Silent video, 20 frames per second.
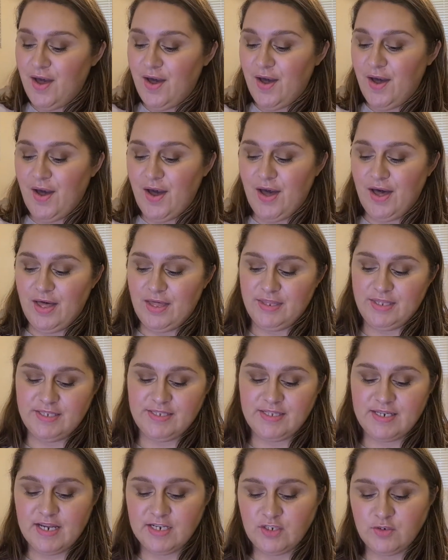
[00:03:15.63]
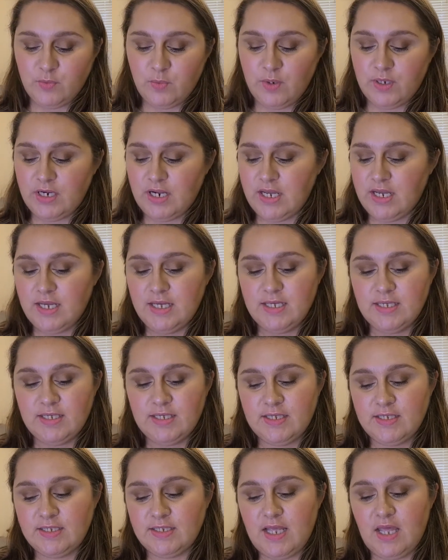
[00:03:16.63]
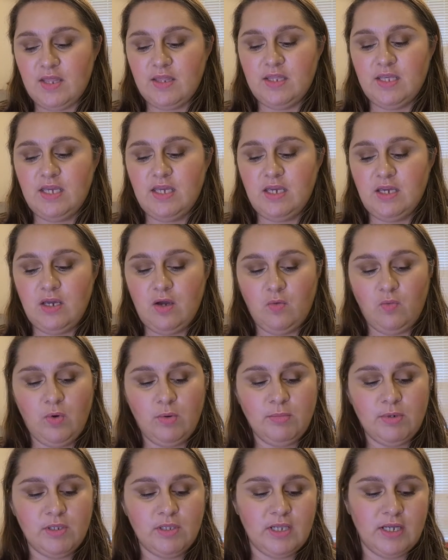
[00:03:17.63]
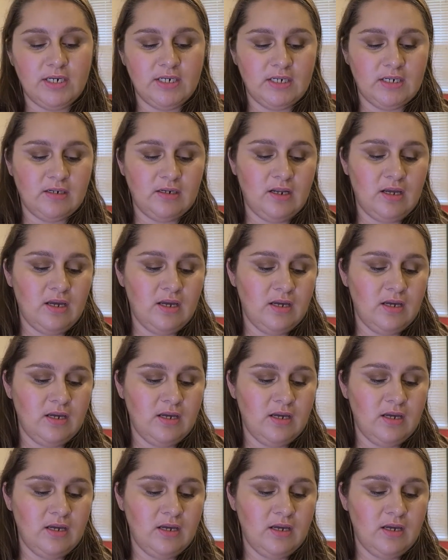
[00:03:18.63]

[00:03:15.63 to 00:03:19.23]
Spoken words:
This next one is the Rimmel London